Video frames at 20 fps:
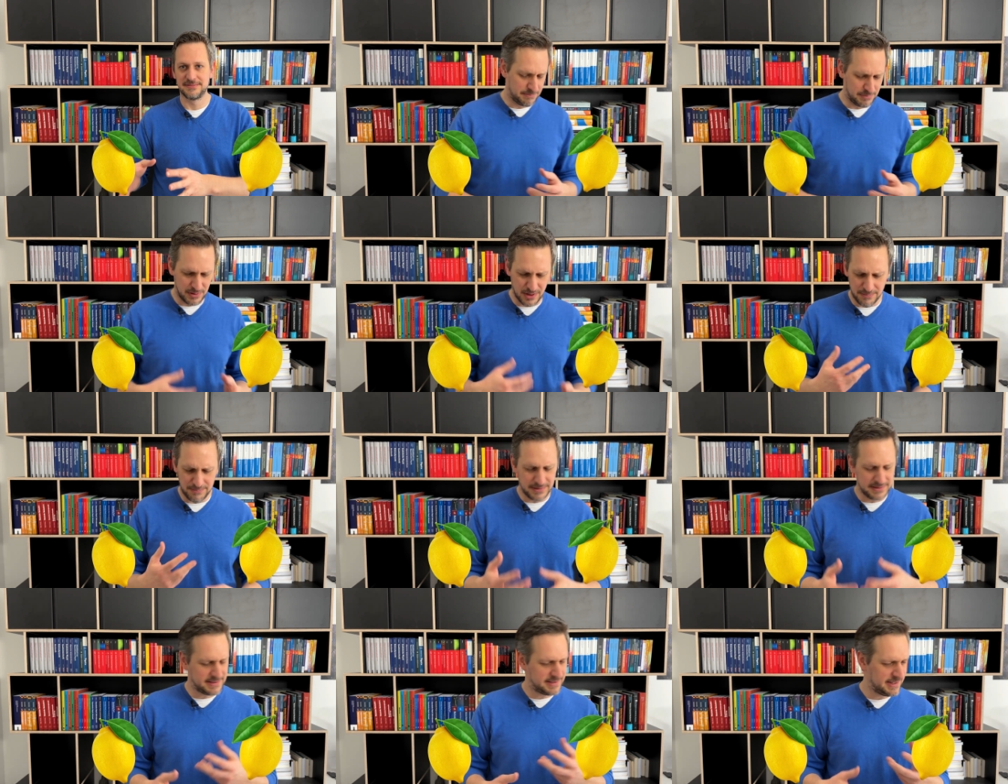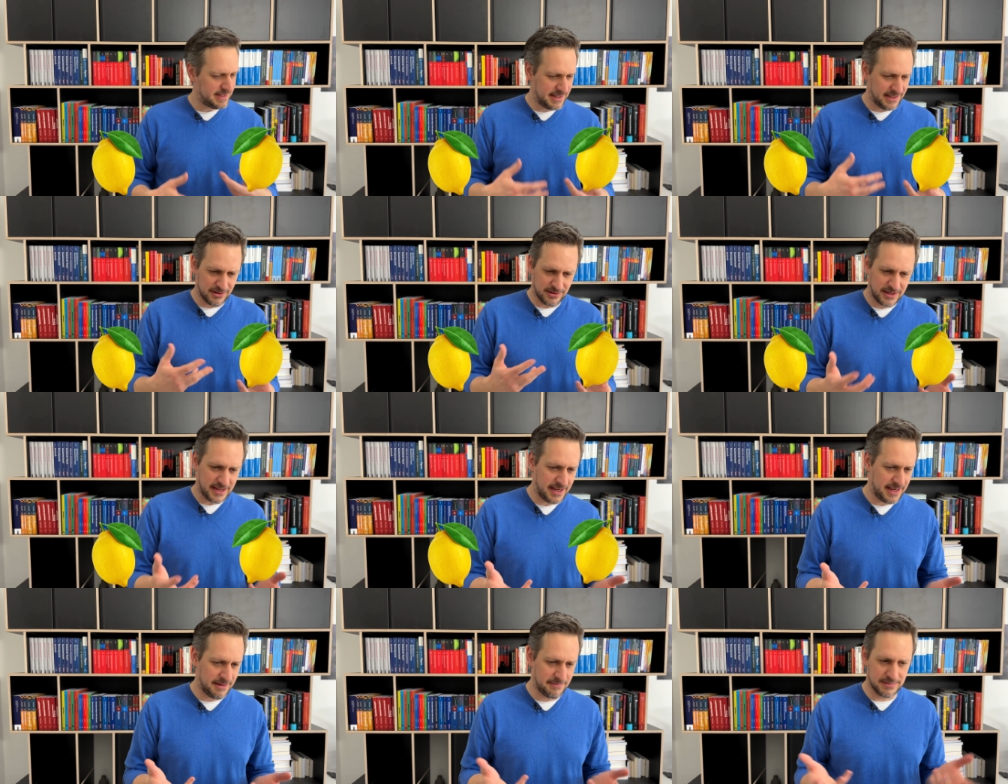Property,
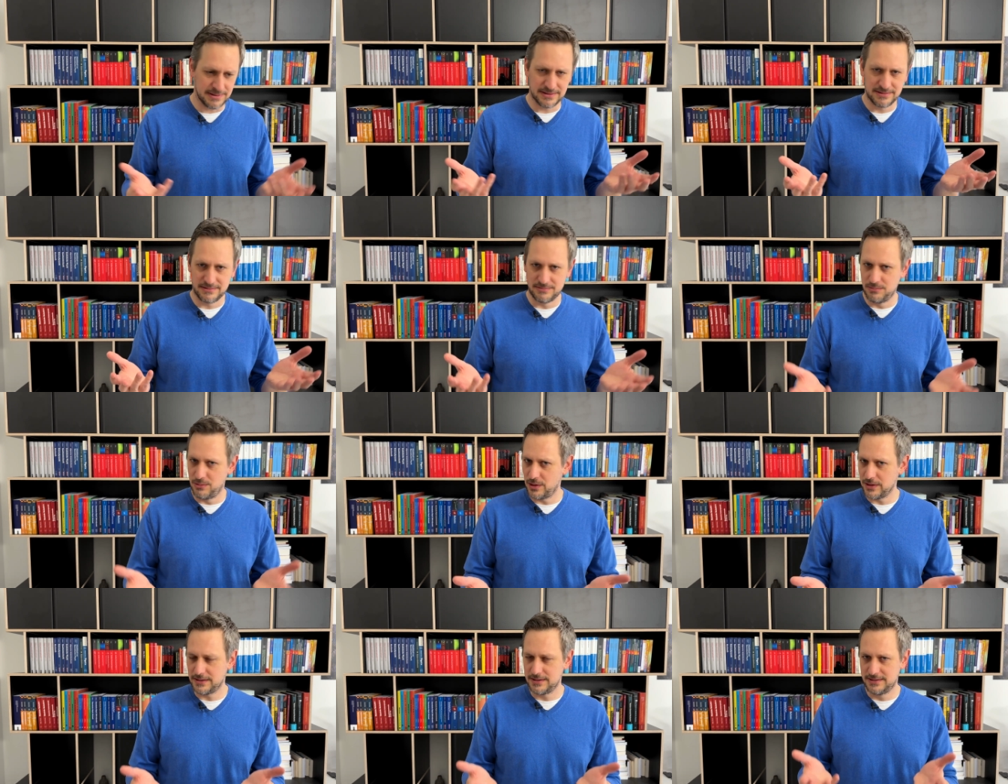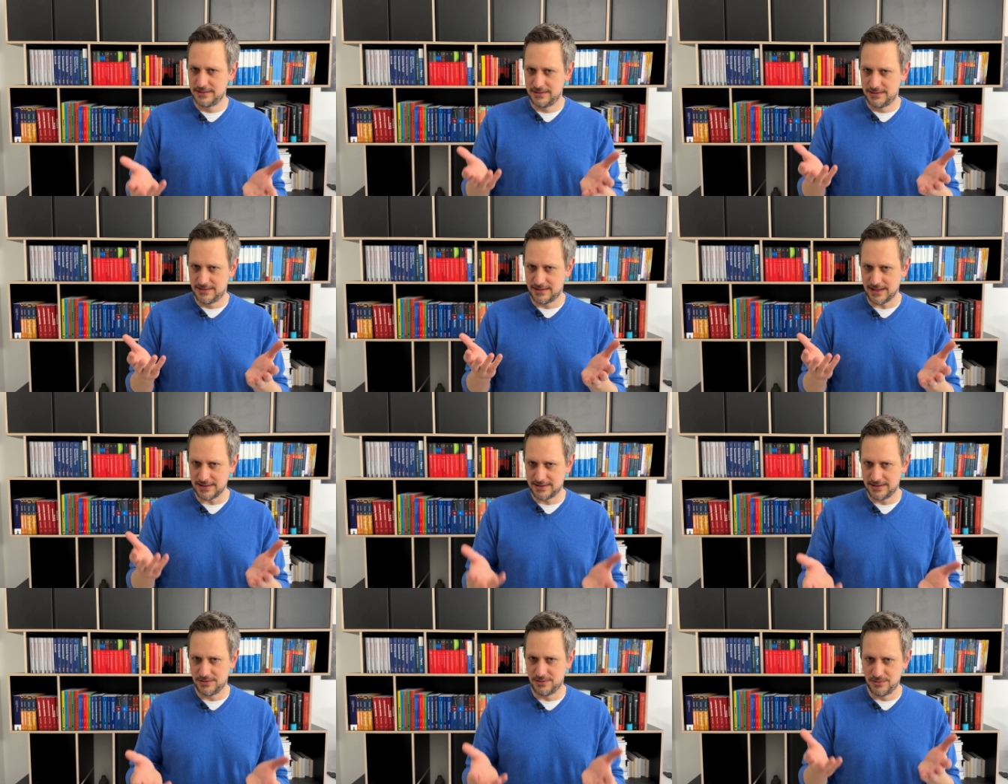okay, but what
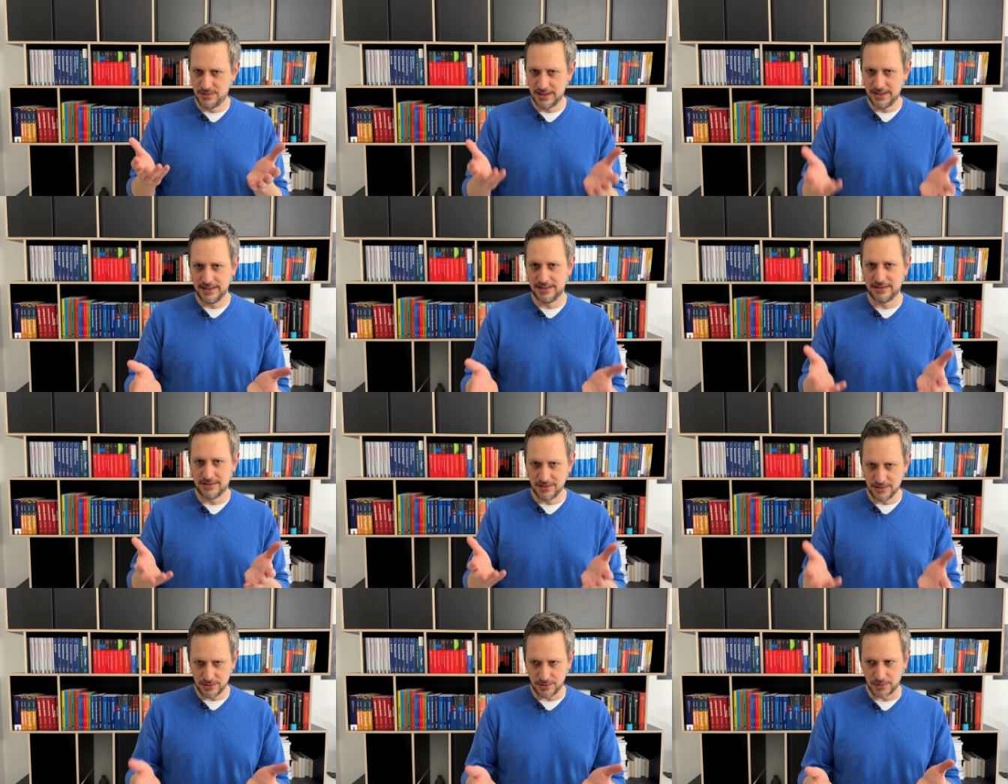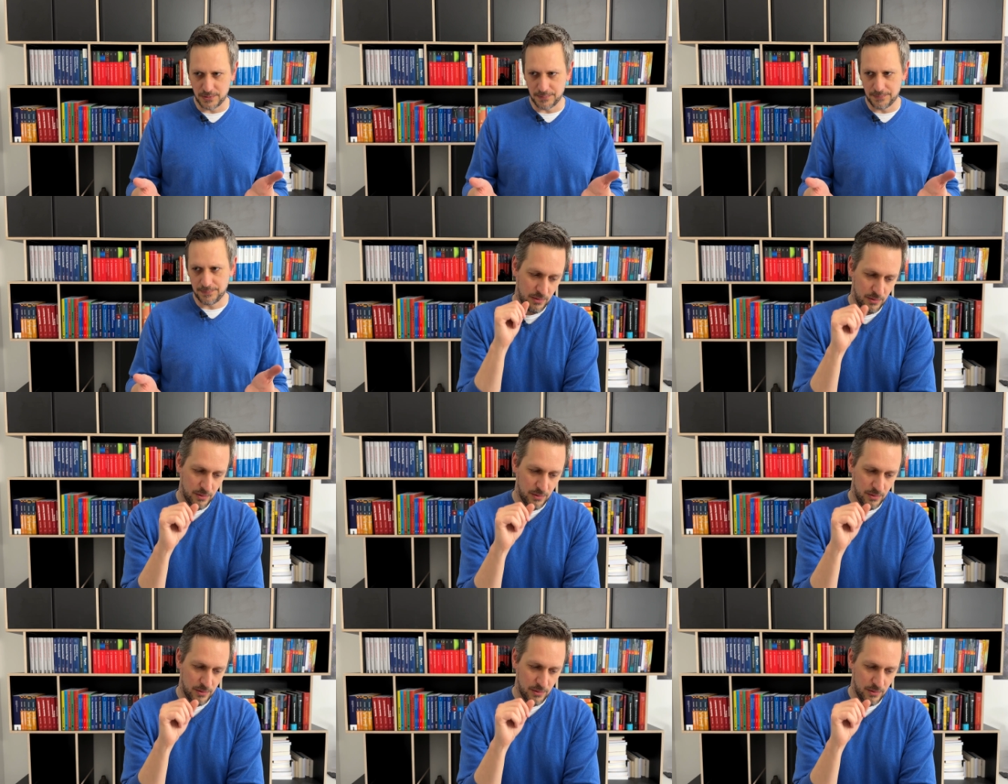does it really do?